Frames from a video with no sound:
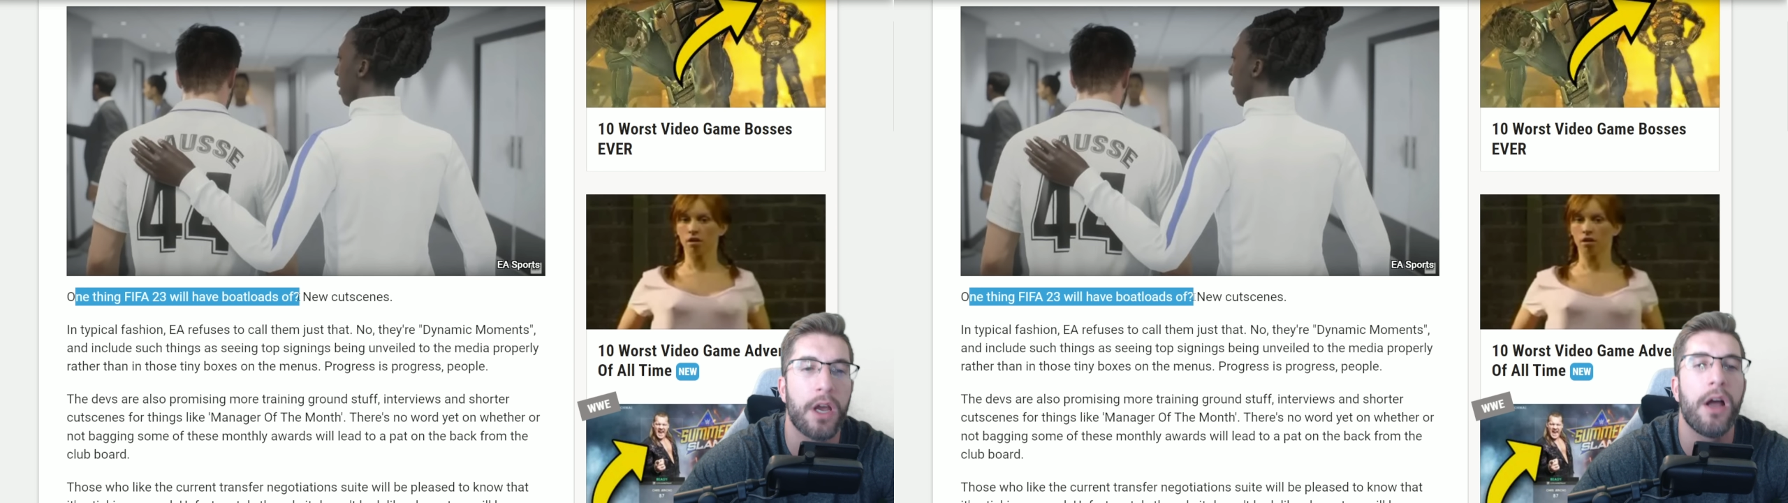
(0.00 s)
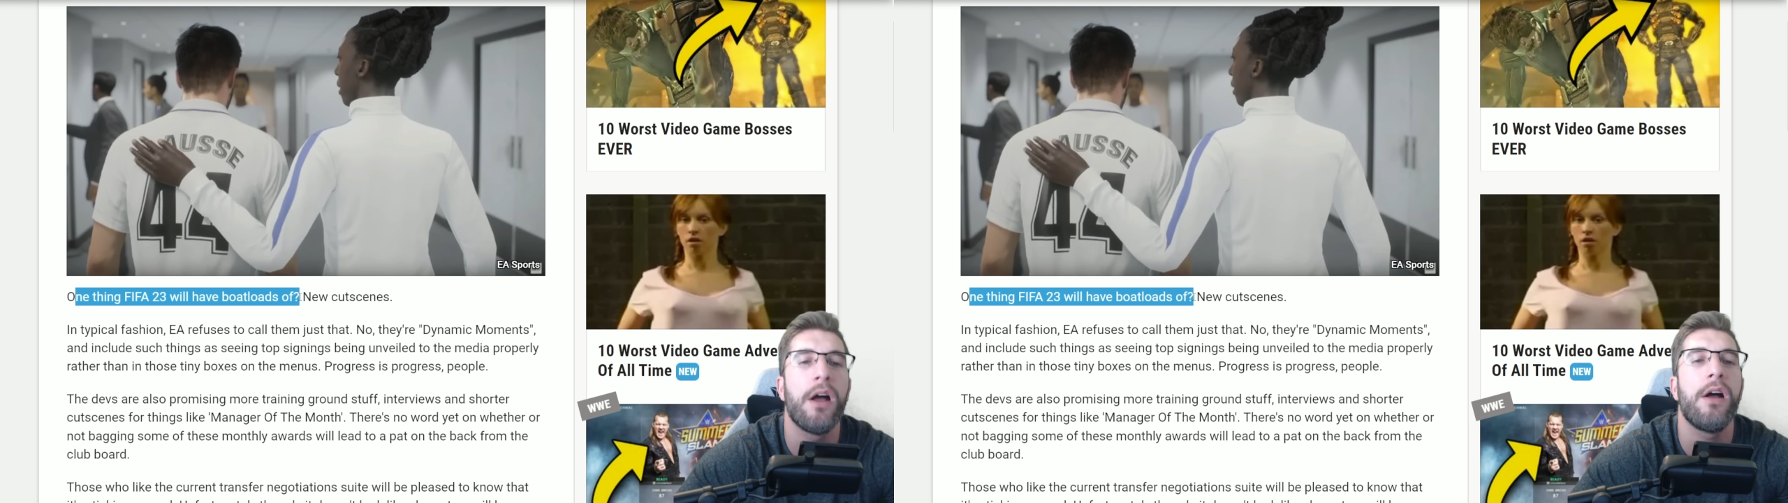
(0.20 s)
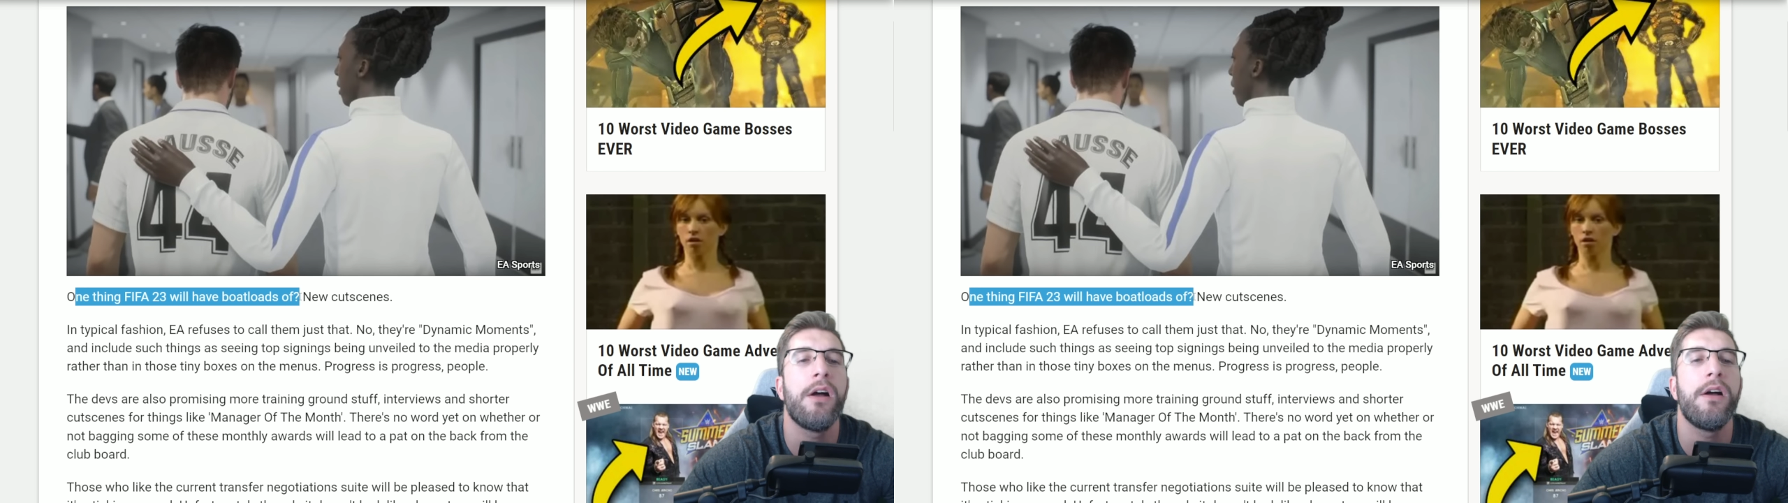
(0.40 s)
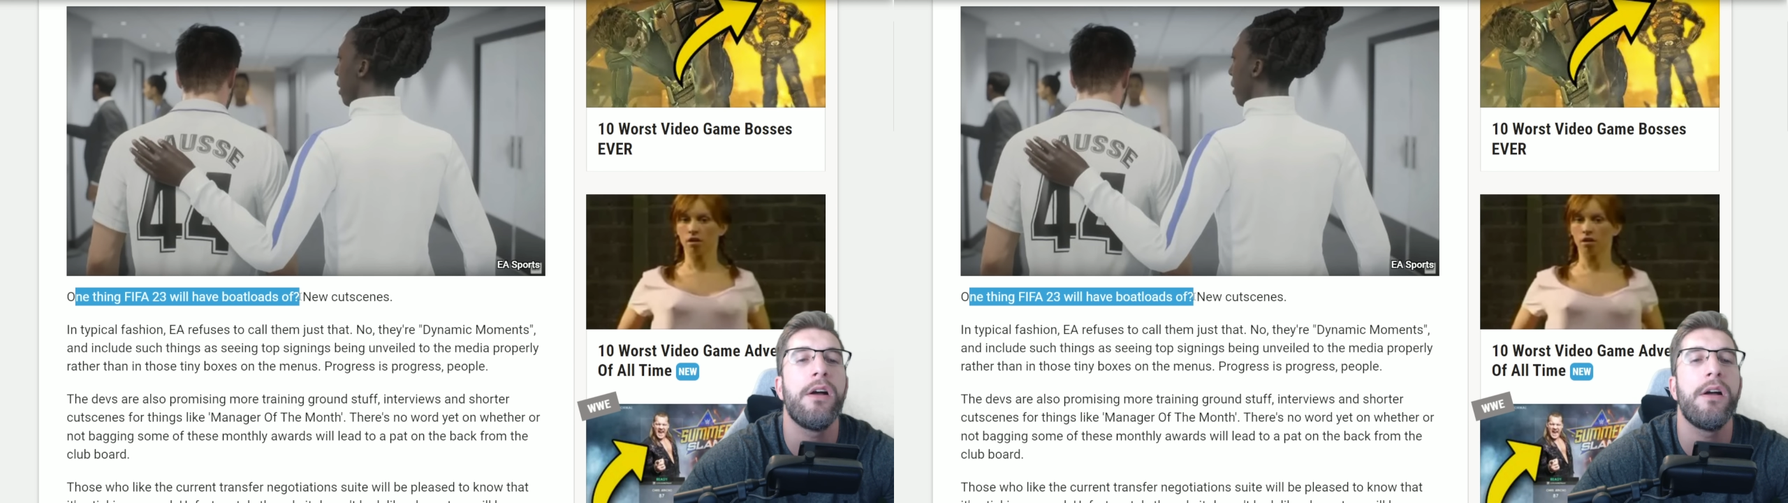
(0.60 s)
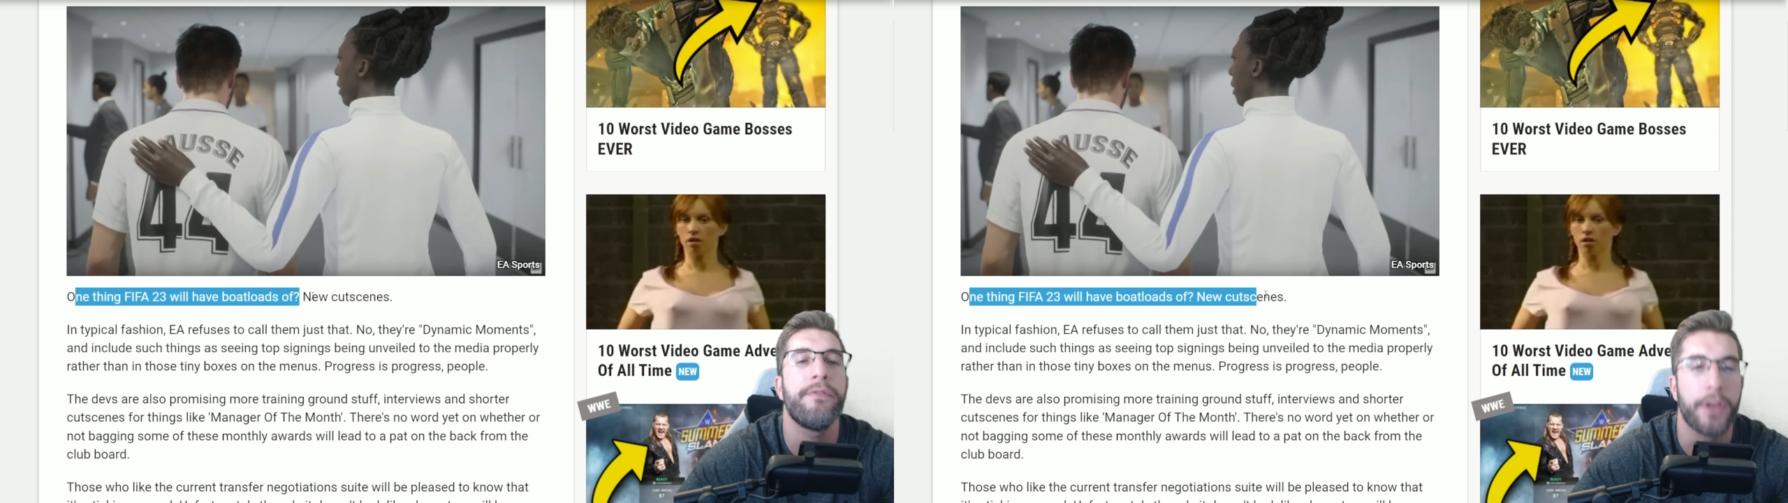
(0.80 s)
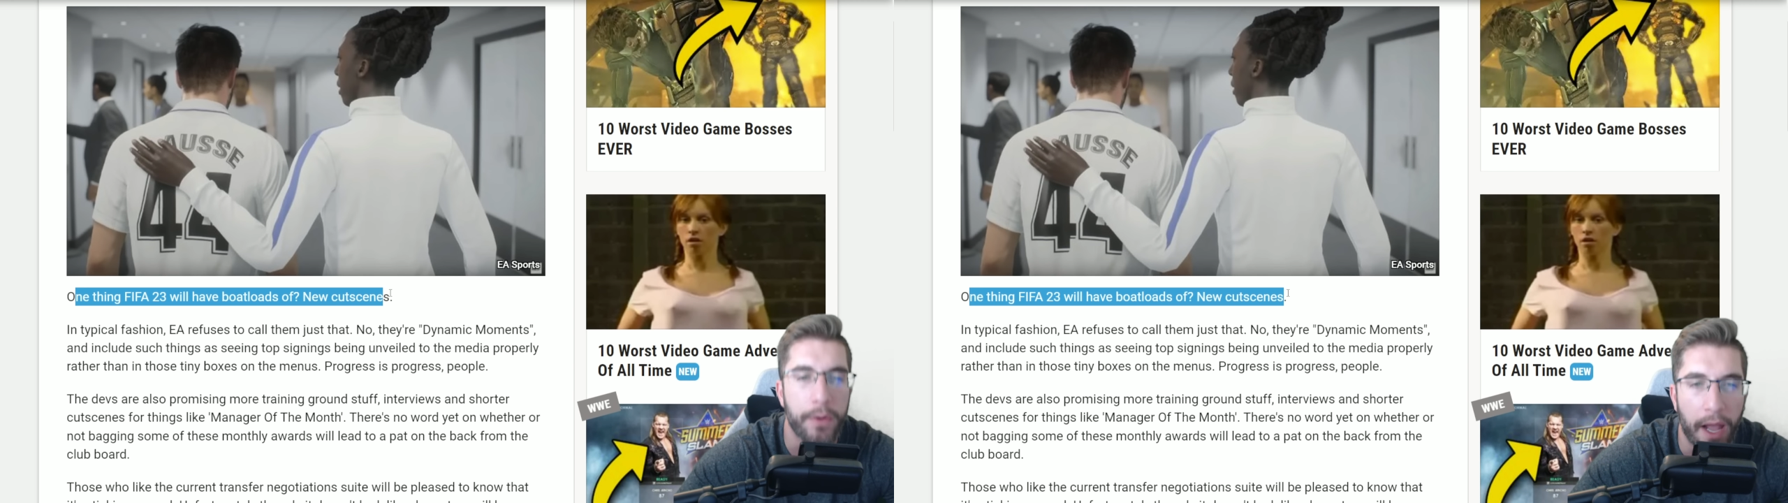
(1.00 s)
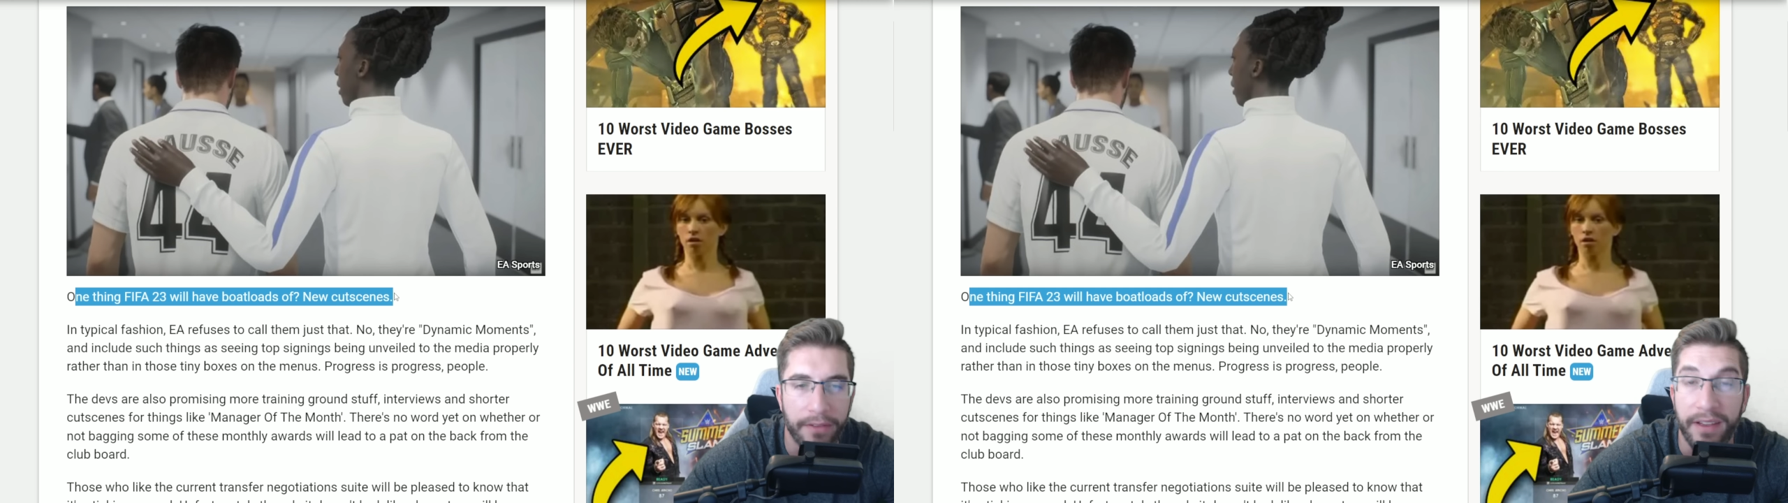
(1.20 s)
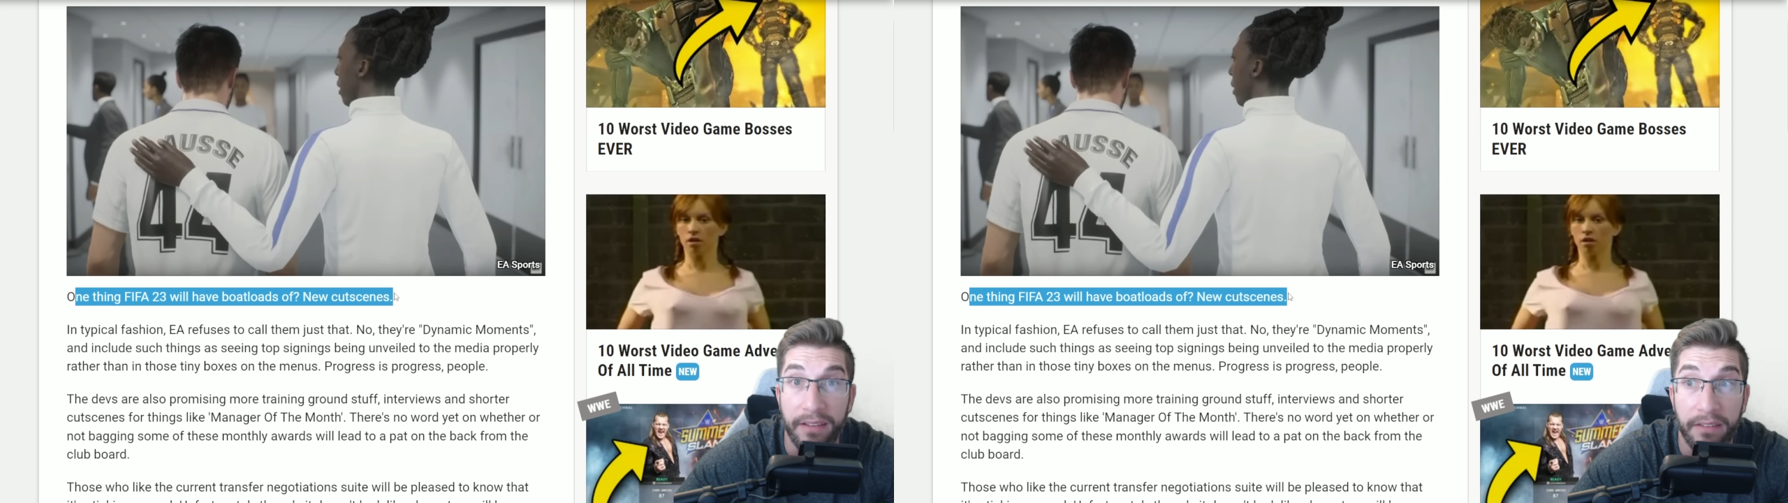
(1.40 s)
of new
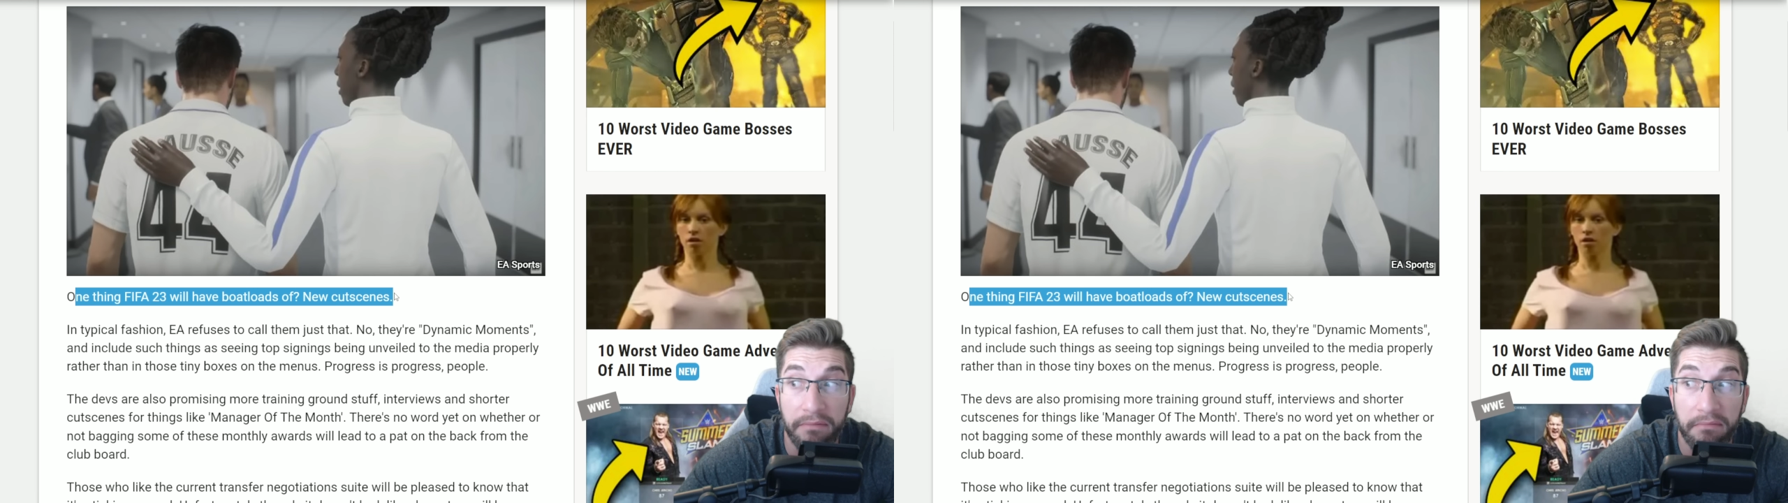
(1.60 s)
cutscenes.